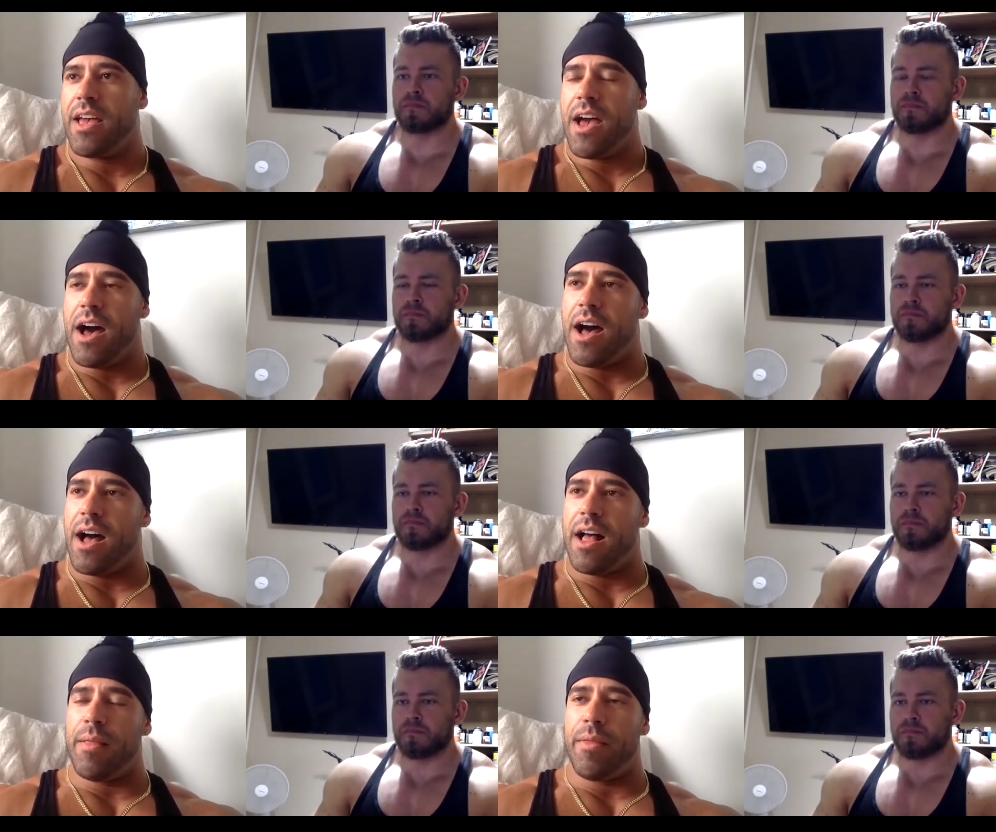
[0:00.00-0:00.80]
Speaker 1: uh,
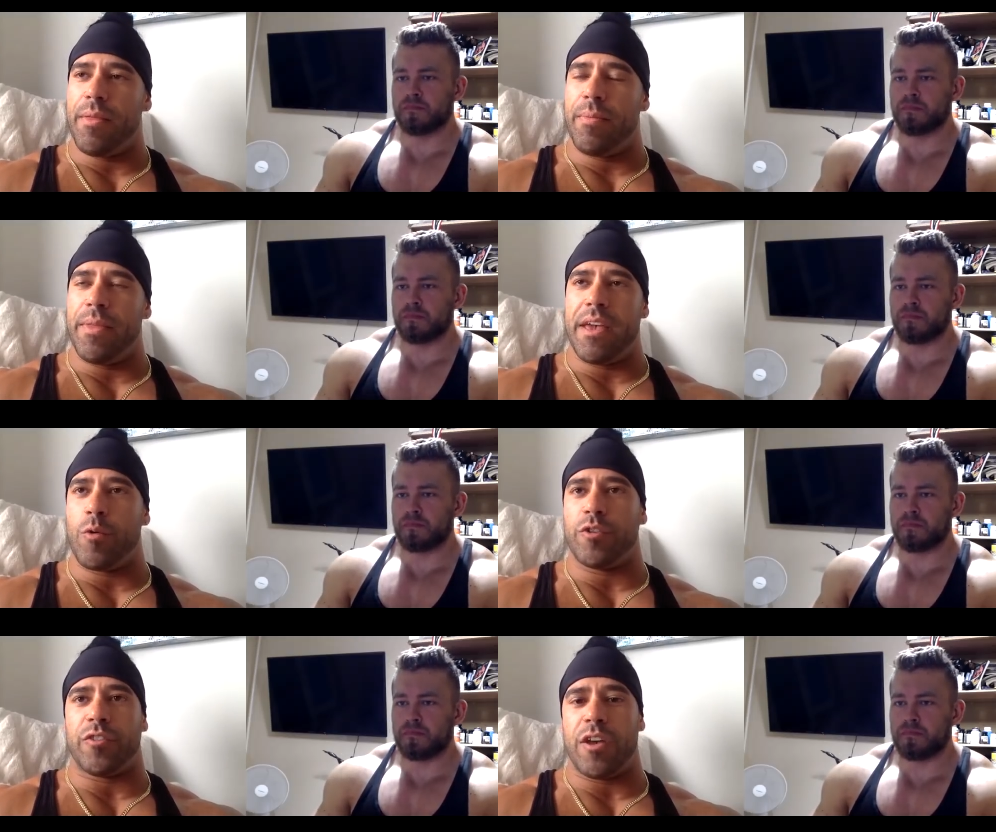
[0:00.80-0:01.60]
it
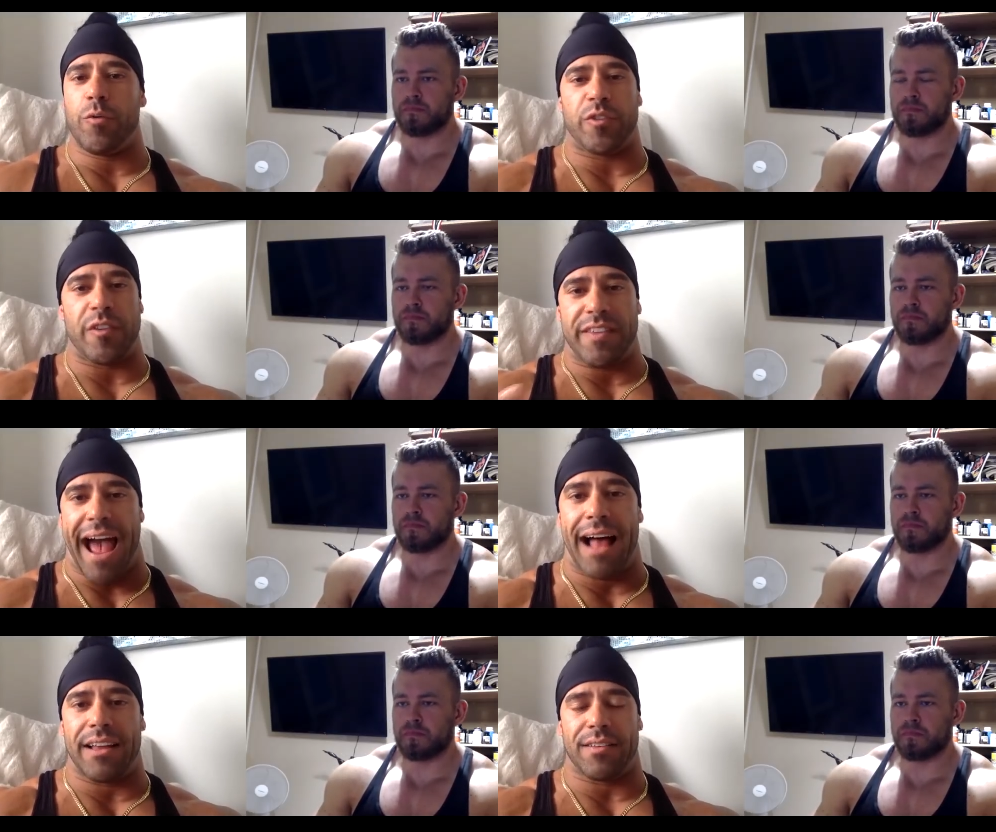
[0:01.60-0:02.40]
was it was in
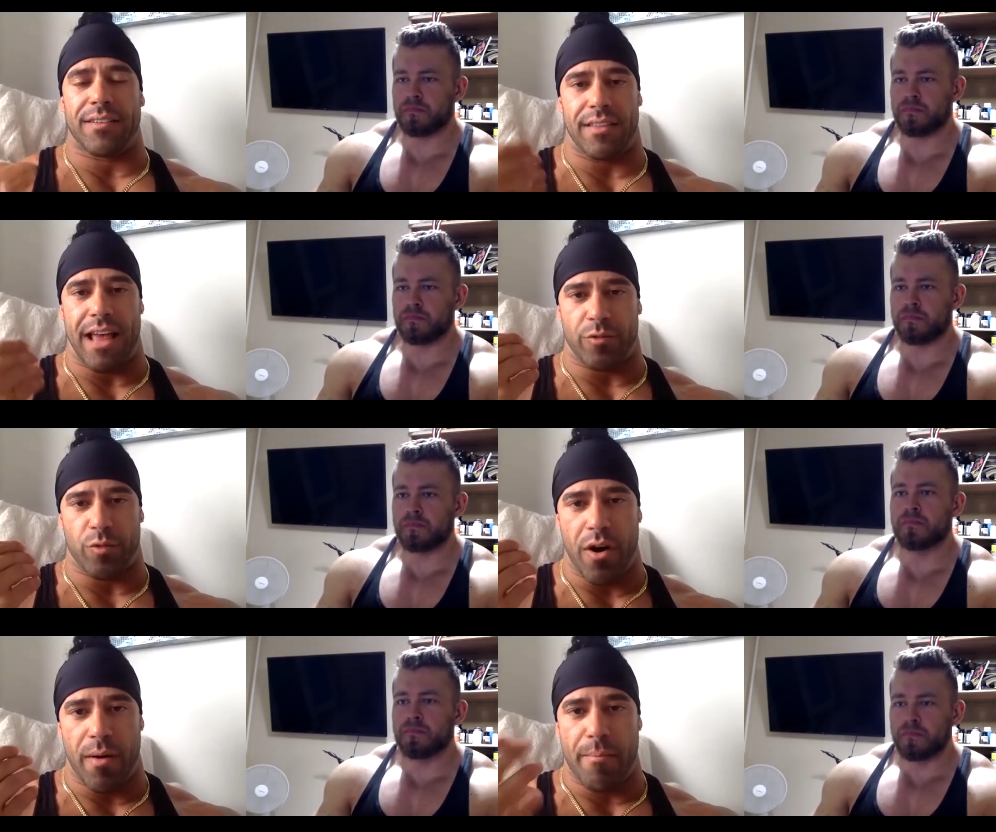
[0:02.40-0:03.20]
dallas that's
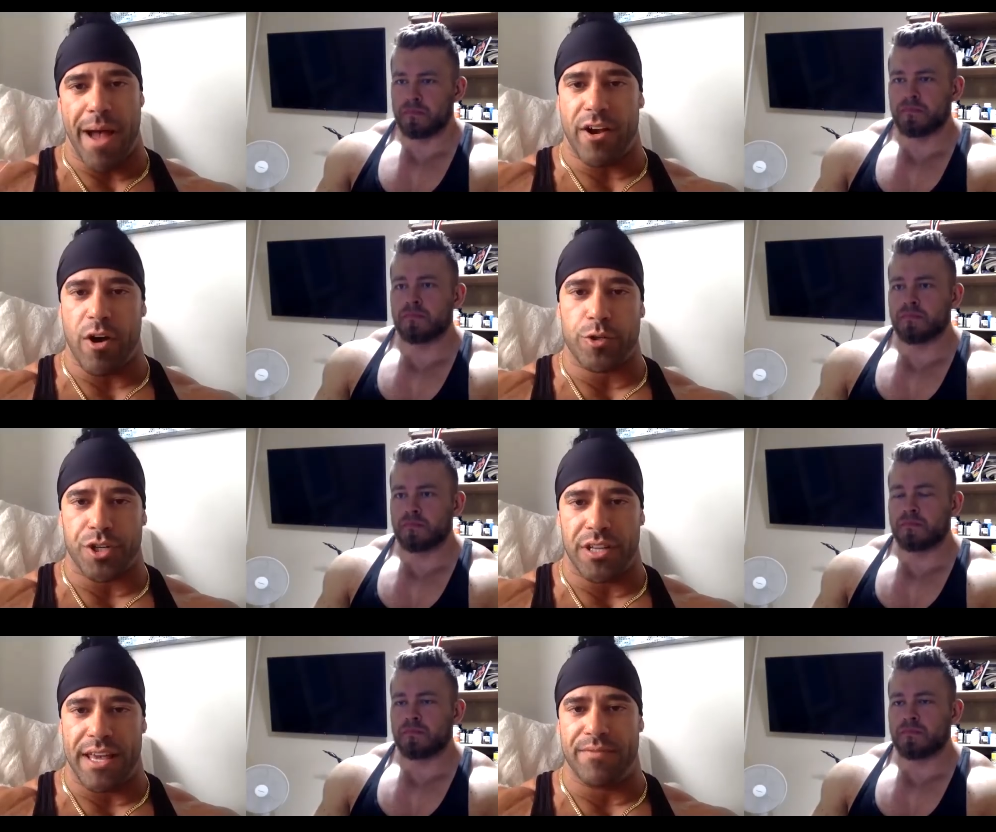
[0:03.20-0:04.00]
where my coach
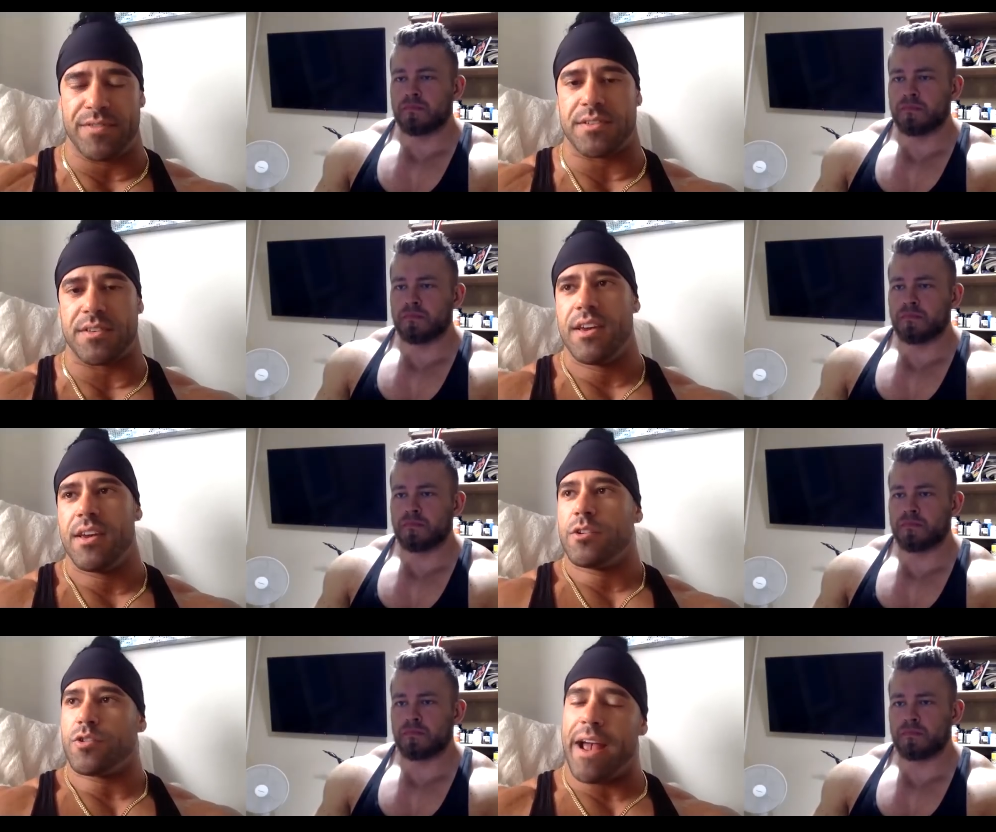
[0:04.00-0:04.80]
lives
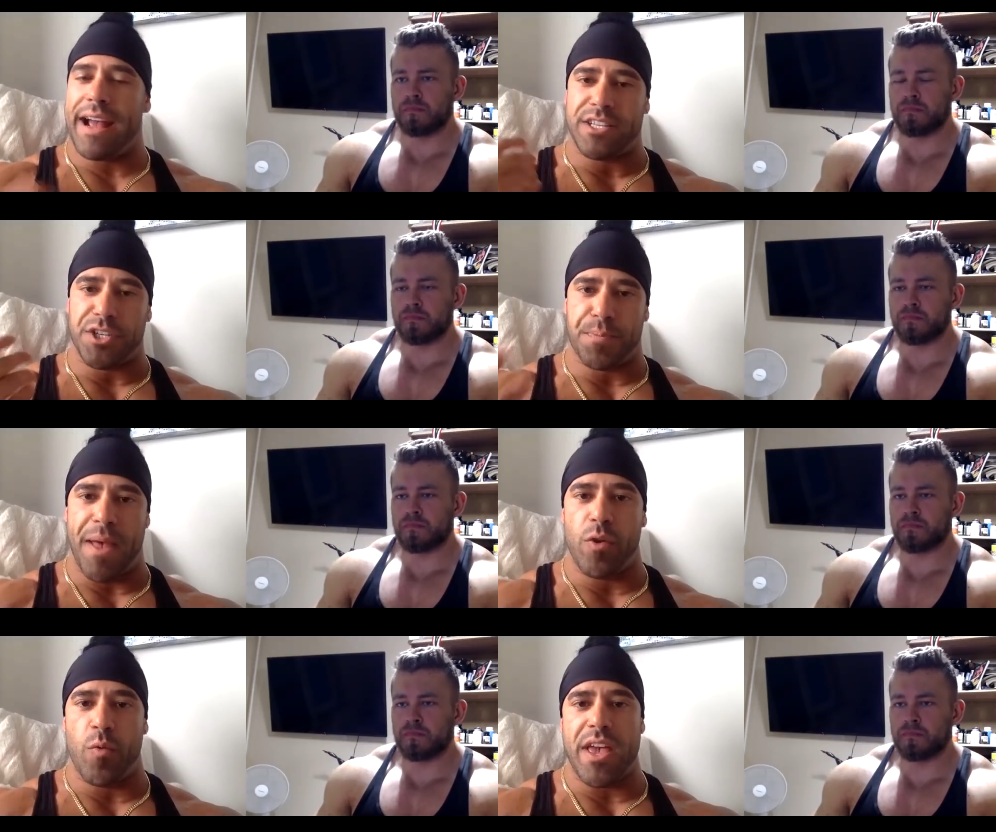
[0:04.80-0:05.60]
so i got to
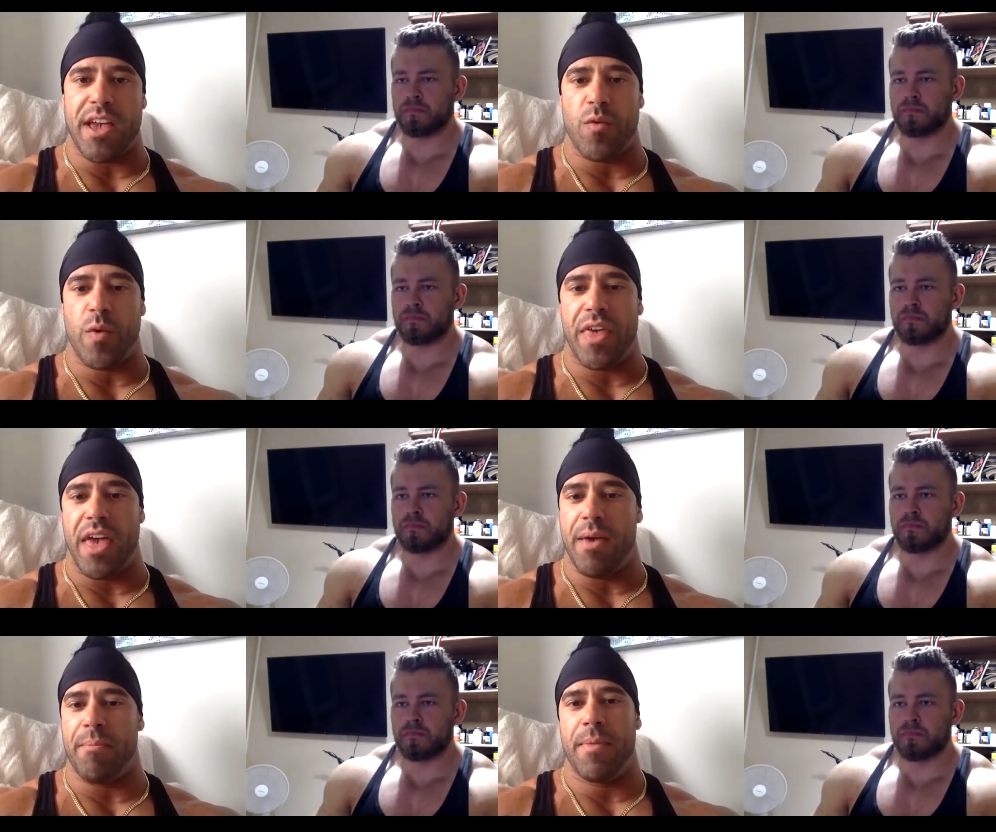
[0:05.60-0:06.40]
spend the weekend with
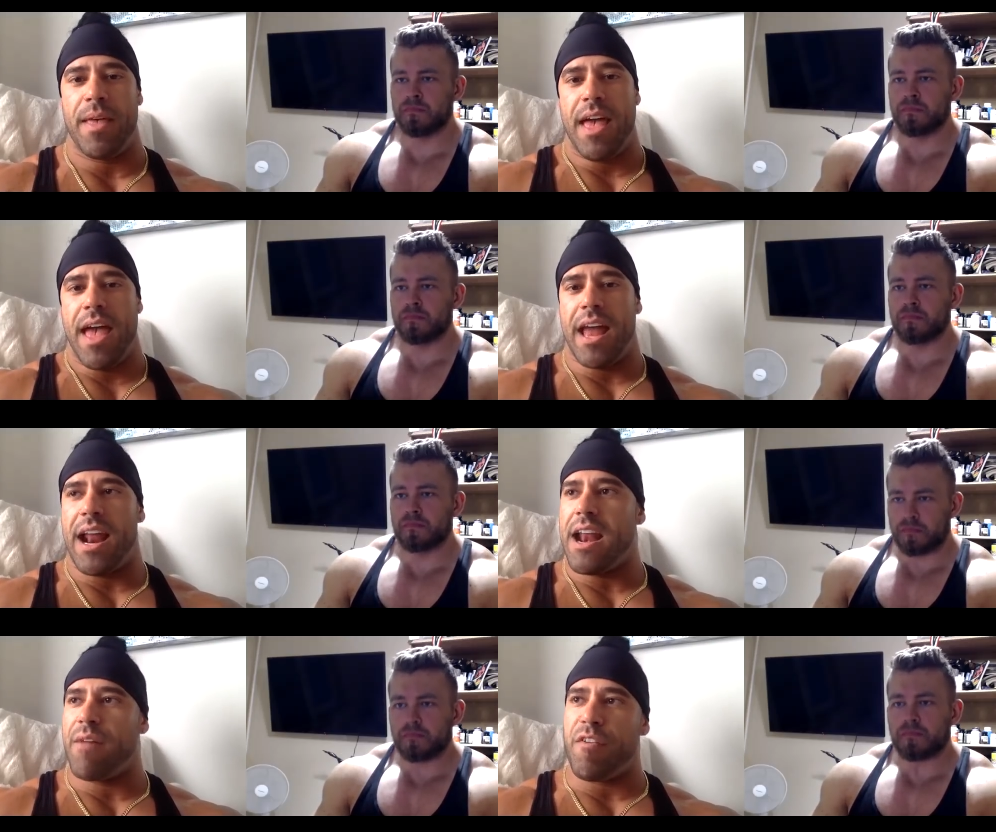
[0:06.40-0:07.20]
him and i
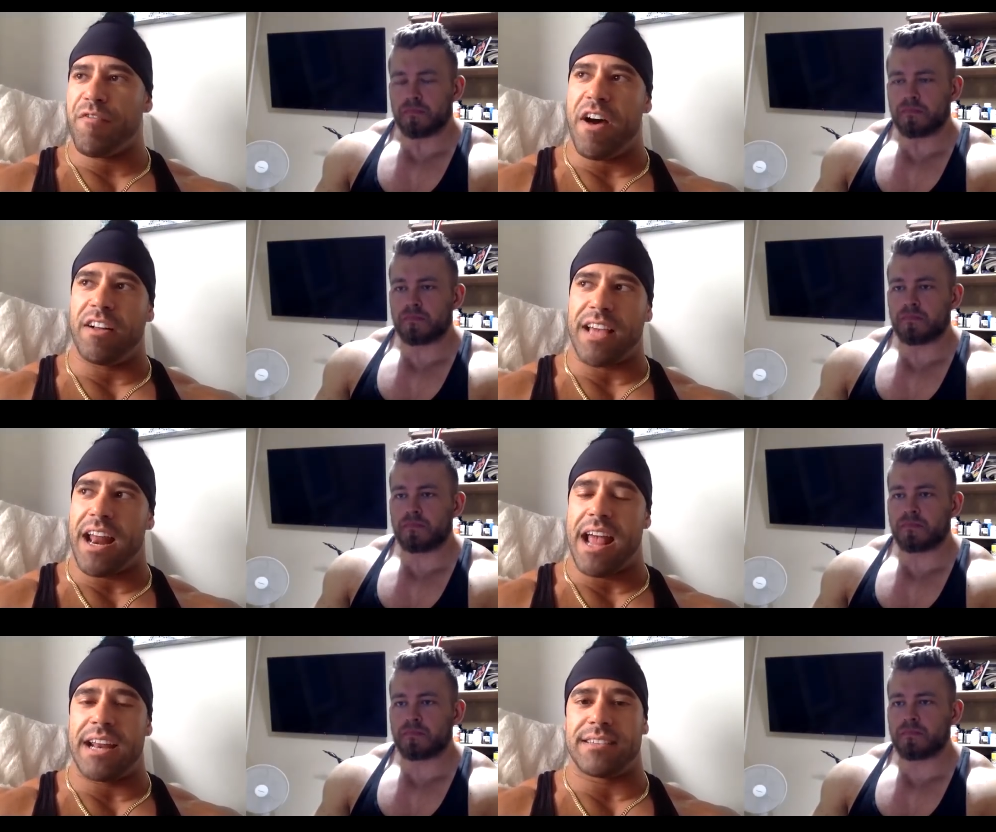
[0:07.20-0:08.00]
never felt at
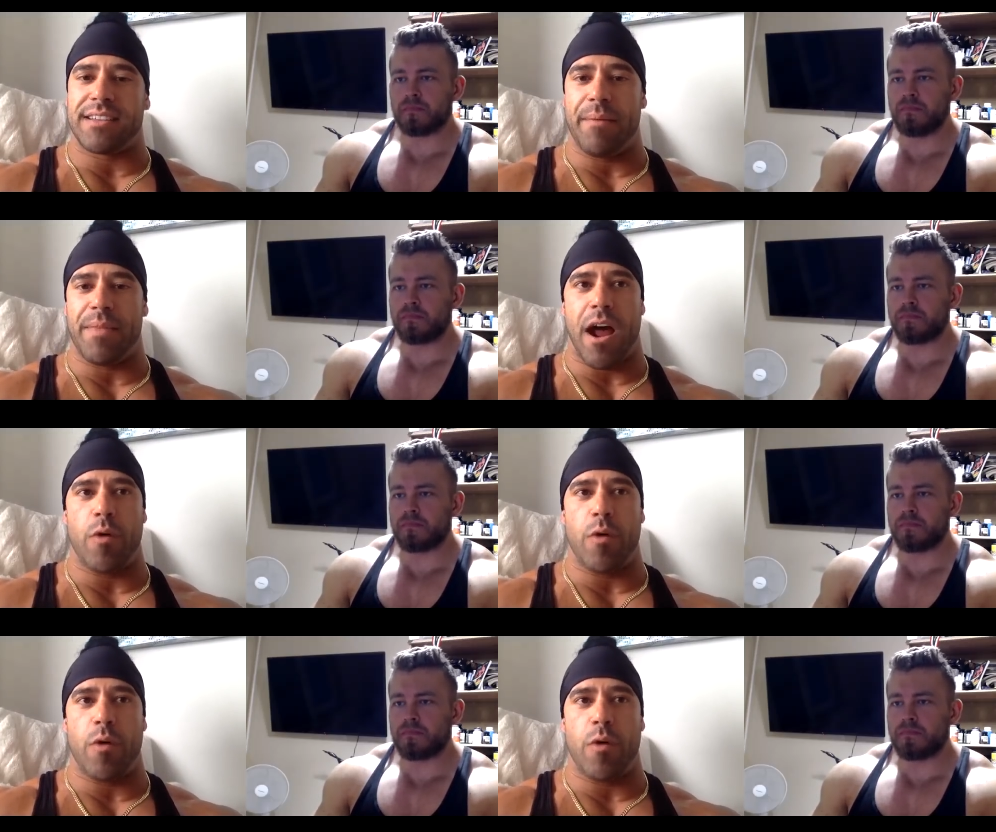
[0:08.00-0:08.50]
any time that i